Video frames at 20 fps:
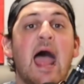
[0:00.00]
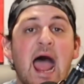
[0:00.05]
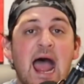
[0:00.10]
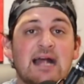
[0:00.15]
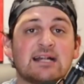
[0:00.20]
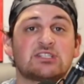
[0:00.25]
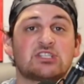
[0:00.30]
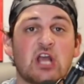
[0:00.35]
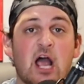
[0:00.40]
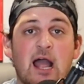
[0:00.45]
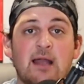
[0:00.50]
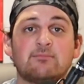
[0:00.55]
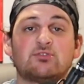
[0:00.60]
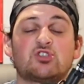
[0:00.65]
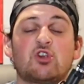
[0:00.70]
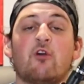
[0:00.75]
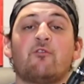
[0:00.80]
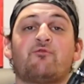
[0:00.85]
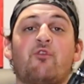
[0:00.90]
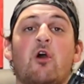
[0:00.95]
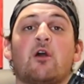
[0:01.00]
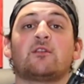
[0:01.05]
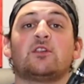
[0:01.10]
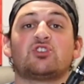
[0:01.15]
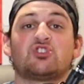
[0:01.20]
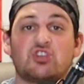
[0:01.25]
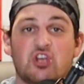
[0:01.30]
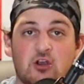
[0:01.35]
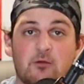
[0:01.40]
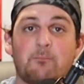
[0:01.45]
at times so far
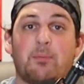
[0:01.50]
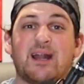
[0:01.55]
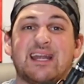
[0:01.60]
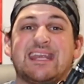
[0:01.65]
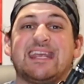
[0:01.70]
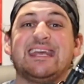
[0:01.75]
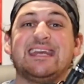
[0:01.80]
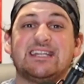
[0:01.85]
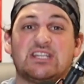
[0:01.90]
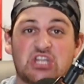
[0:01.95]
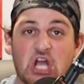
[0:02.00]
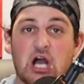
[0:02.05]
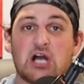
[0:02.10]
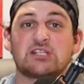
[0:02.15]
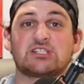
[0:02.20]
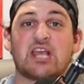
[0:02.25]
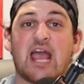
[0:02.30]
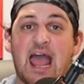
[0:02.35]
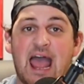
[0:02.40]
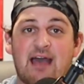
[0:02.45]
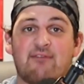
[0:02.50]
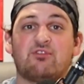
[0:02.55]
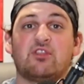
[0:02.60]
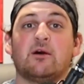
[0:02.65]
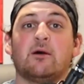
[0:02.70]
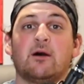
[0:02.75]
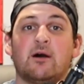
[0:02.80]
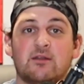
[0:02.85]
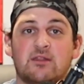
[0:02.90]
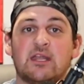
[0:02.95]
this year, but he does have
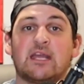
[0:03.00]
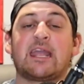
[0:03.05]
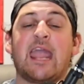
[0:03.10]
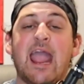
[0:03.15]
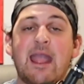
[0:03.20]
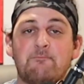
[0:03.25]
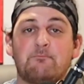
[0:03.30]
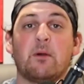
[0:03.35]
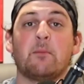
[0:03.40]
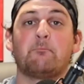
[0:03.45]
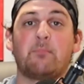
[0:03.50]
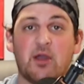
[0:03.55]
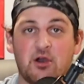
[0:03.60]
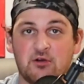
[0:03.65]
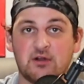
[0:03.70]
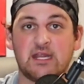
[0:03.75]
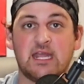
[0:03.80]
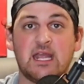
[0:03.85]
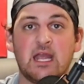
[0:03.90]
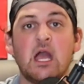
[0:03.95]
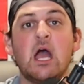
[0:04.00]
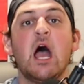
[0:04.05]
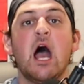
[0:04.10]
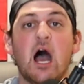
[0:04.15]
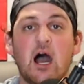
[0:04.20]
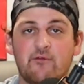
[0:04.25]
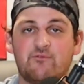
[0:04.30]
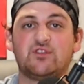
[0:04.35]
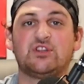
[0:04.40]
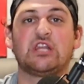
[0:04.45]
the capability
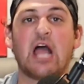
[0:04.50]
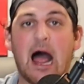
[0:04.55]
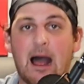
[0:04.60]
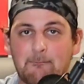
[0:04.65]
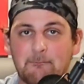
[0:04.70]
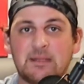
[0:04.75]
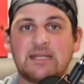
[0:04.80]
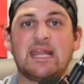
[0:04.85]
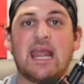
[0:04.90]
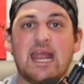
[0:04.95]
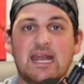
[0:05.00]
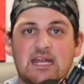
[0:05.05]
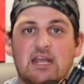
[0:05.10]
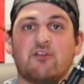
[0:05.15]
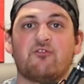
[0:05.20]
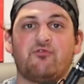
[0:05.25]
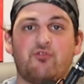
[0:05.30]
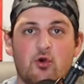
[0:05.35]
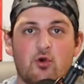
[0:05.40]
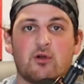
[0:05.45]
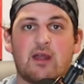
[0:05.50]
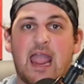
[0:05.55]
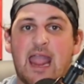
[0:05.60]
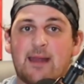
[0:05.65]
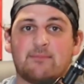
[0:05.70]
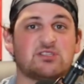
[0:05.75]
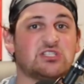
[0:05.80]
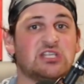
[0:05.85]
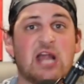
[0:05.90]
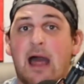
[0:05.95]
of dominating full
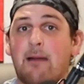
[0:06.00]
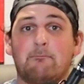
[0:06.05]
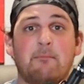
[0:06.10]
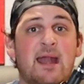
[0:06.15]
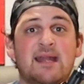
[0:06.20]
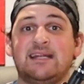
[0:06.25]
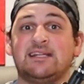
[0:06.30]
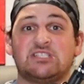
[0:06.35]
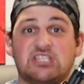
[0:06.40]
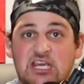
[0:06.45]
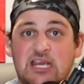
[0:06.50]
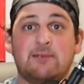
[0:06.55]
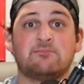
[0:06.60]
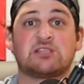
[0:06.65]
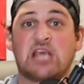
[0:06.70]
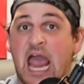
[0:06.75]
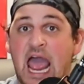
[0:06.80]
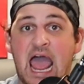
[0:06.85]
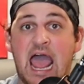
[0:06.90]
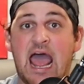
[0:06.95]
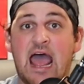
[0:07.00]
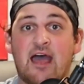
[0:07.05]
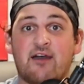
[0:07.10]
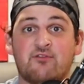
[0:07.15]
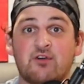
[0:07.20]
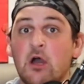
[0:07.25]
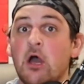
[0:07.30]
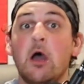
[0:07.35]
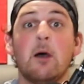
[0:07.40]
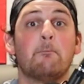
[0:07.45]
games. Not many teams have
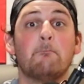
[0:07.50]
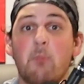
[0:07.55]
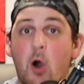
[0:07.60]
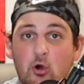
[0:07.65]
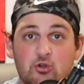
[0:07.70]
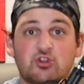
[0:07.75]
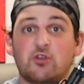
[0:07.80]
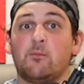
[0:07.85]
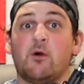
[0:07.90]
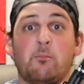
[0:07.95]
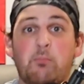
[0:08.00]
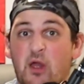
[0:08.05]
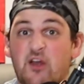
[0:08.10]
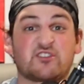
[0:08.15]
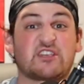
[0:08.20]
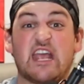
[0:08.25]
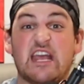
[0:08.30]
multiple players.